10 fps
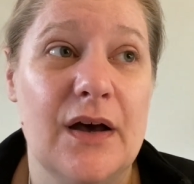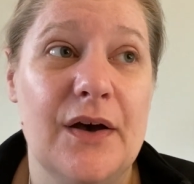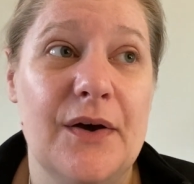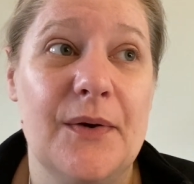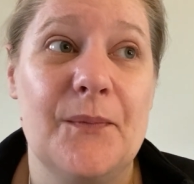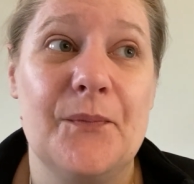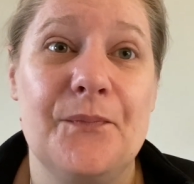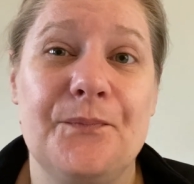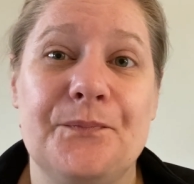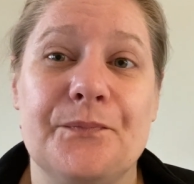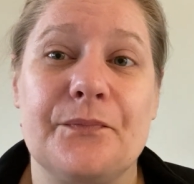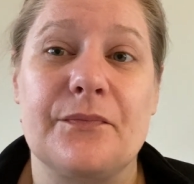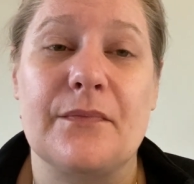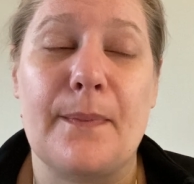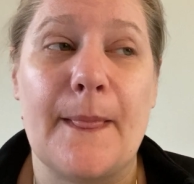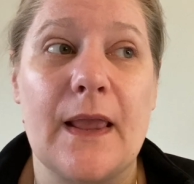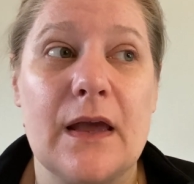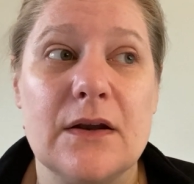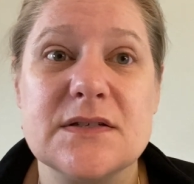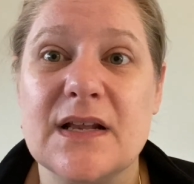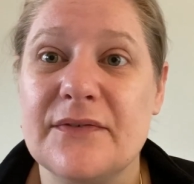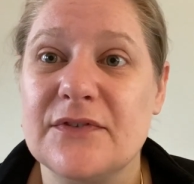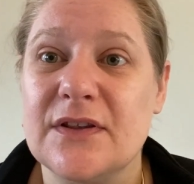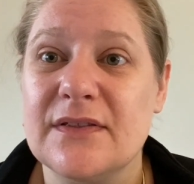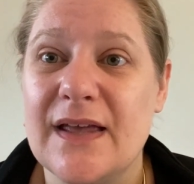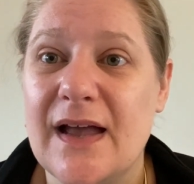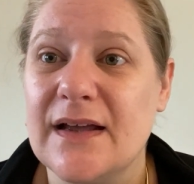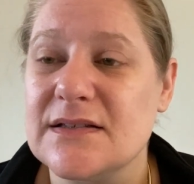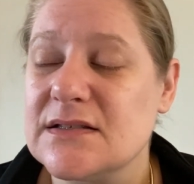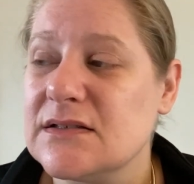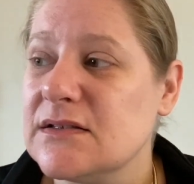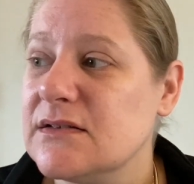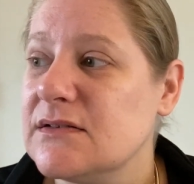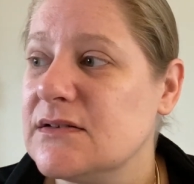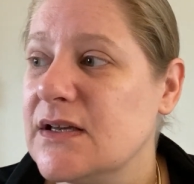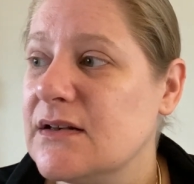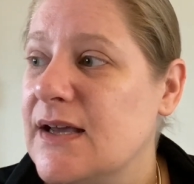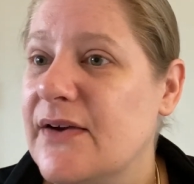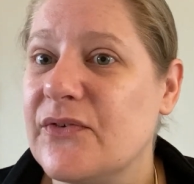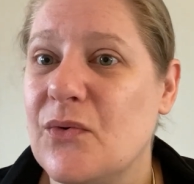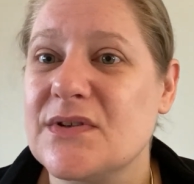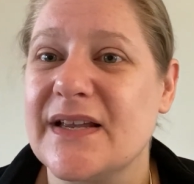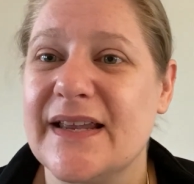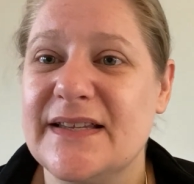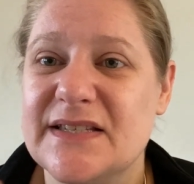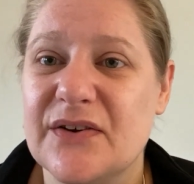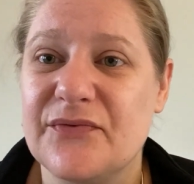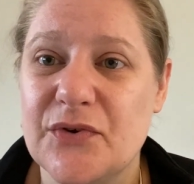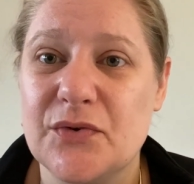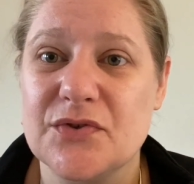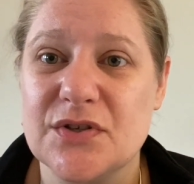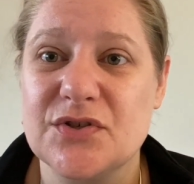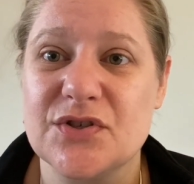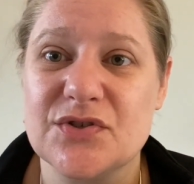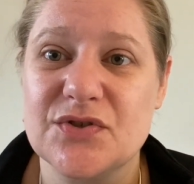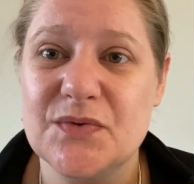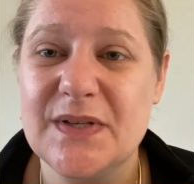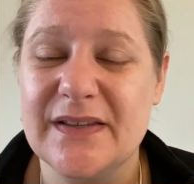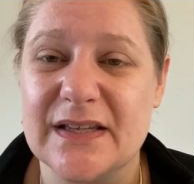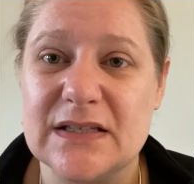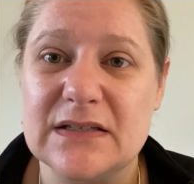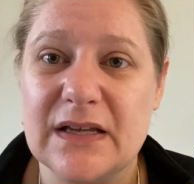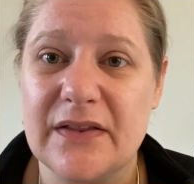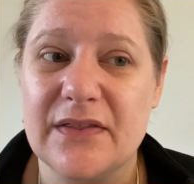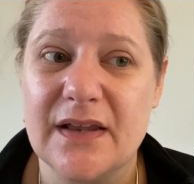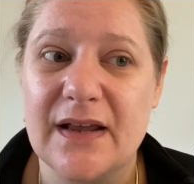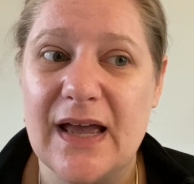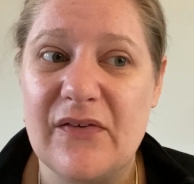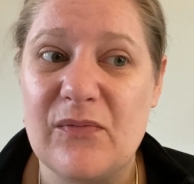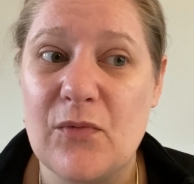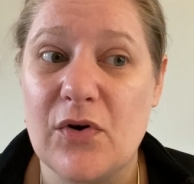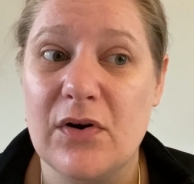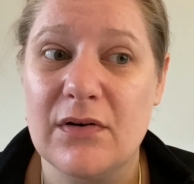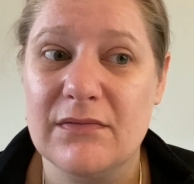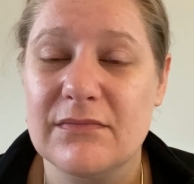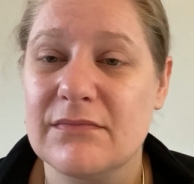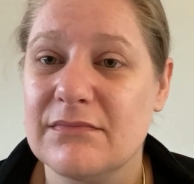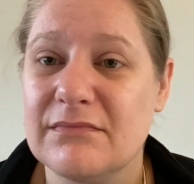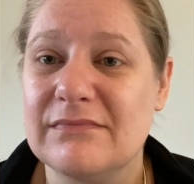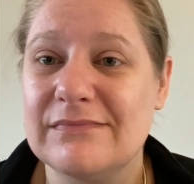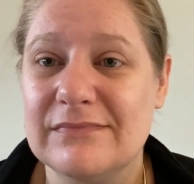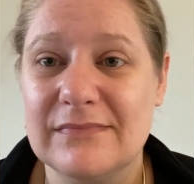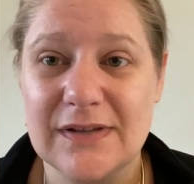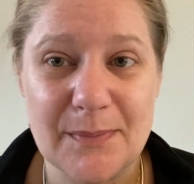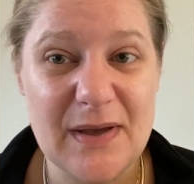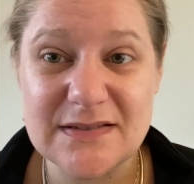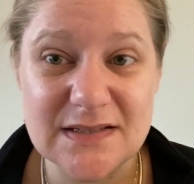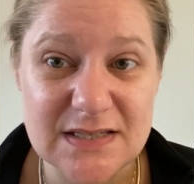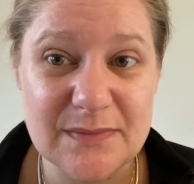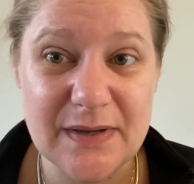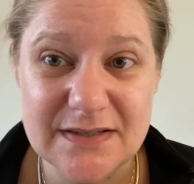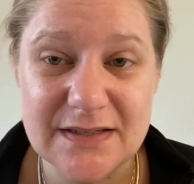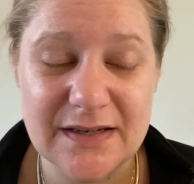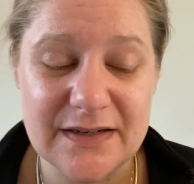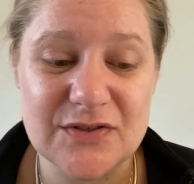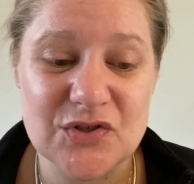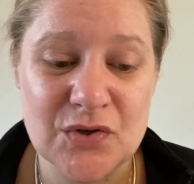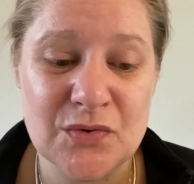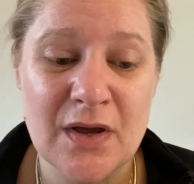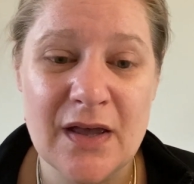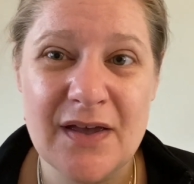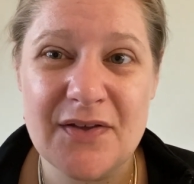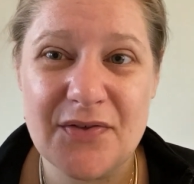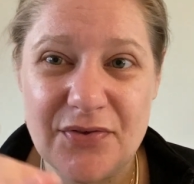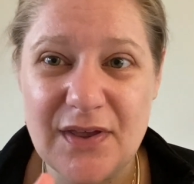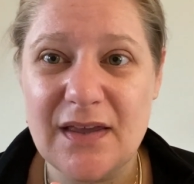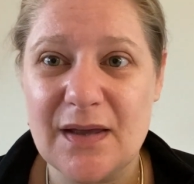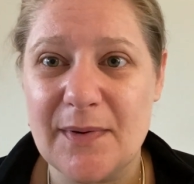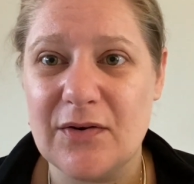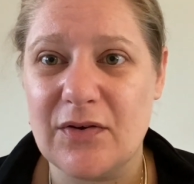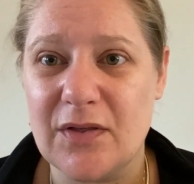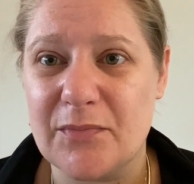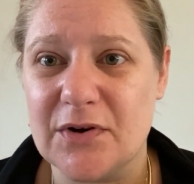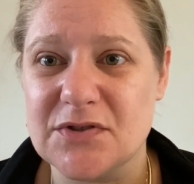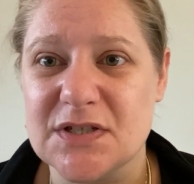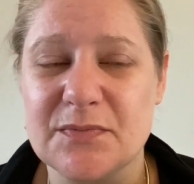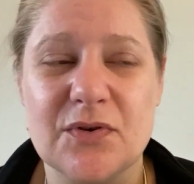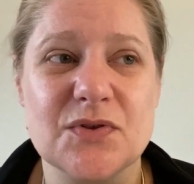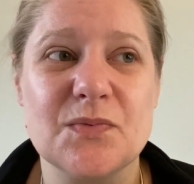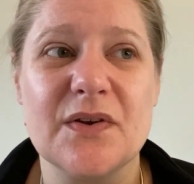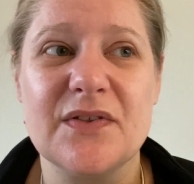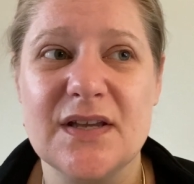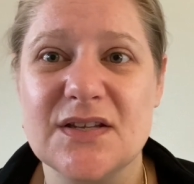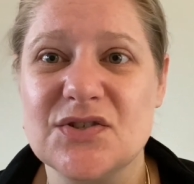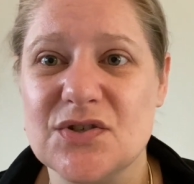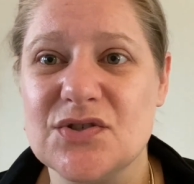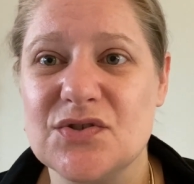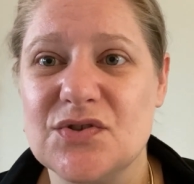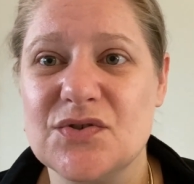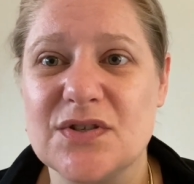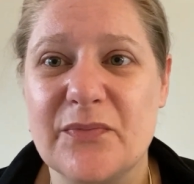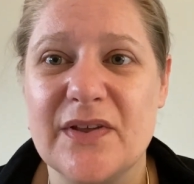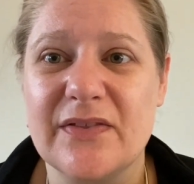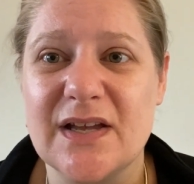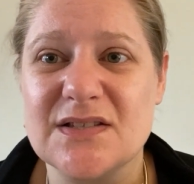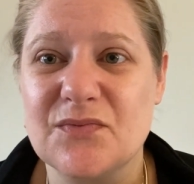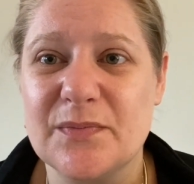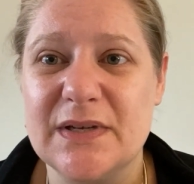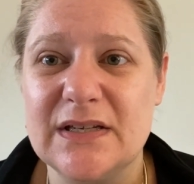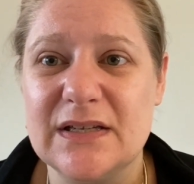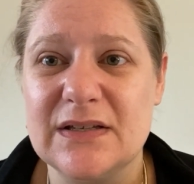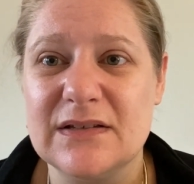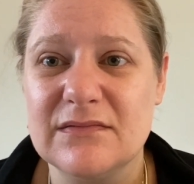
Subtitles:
and until I've done that, then afterwards I can easier focus on just doing it, and then I have more capacity basically to think about other projects, because one thing is just to do something that's repeating